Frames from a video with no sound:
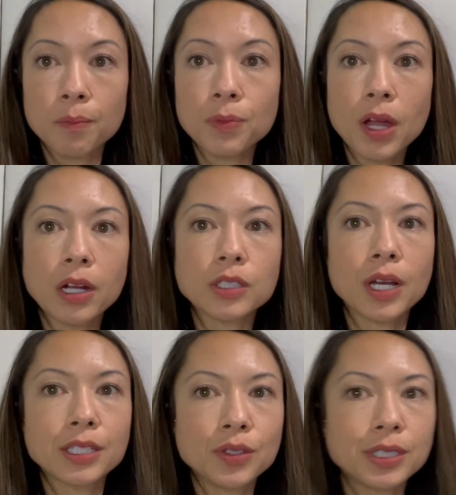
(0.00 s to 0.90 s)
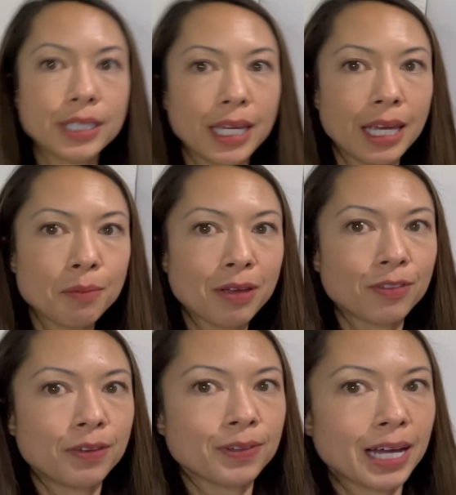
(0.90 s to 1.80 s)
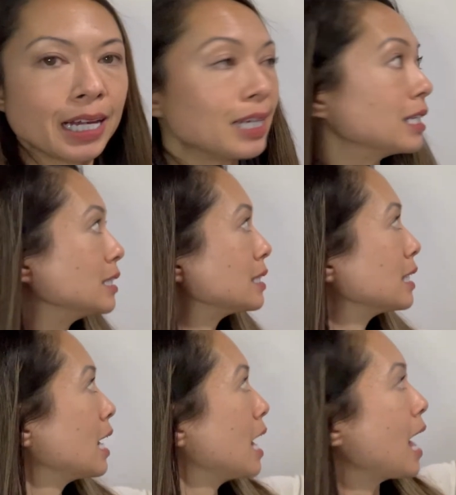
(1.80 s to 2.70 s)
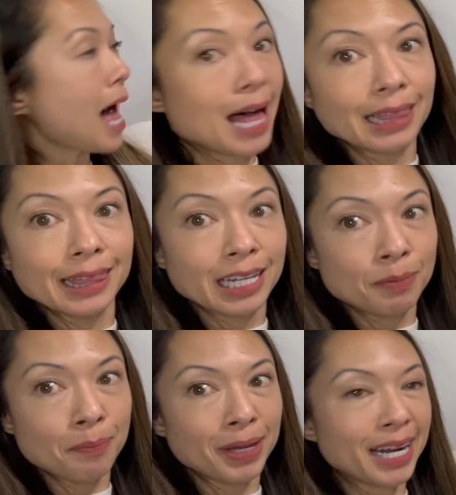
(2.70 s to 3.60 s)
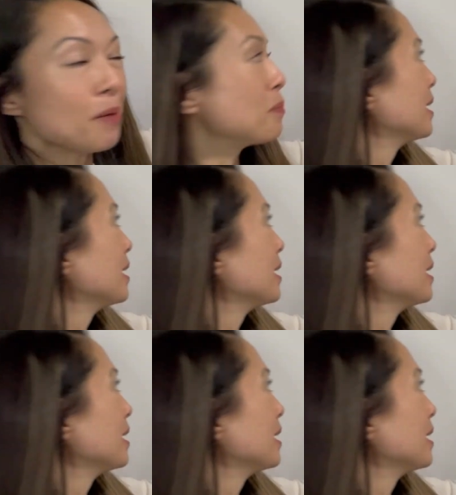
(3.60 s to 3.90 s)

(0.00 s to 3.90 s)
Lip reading: All right, so as you see, my V-flat is a little bit beat up.